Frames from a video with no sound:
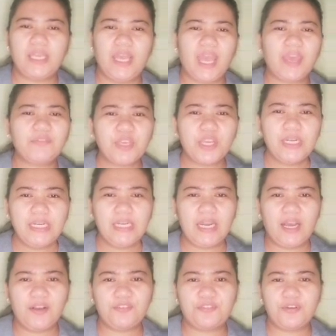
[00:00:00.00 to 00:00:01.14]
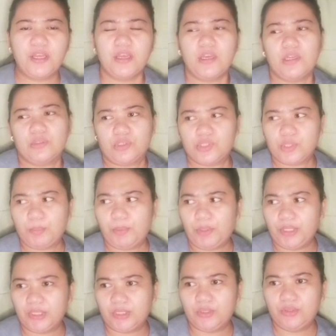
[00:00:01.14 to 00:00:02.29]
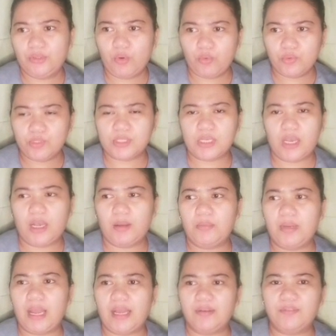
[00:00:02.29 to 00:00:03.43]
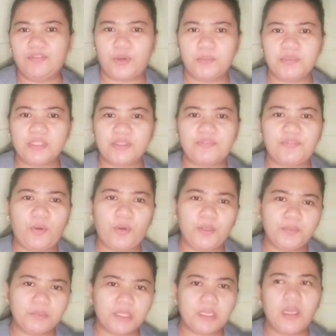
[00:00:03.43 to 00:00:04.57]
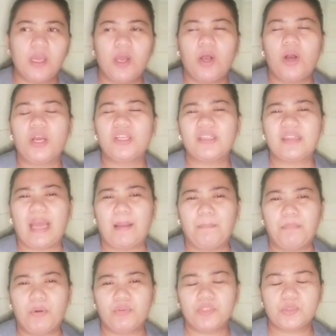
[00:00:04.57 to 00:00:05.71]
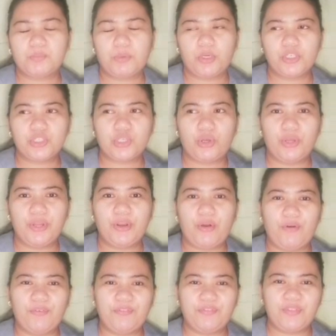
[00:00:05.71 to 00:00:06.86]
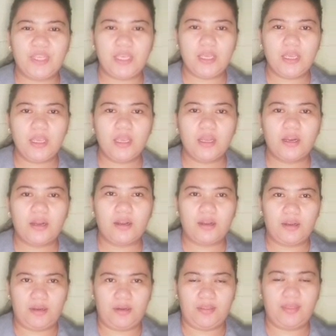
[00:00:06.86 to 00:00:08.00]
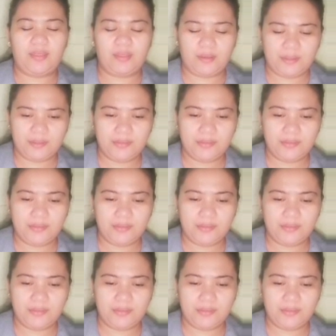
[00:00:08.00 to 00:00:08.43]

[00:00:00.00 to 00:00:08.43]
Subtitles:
heavier enough to support those landforms formed on the topmost portion of the Earth.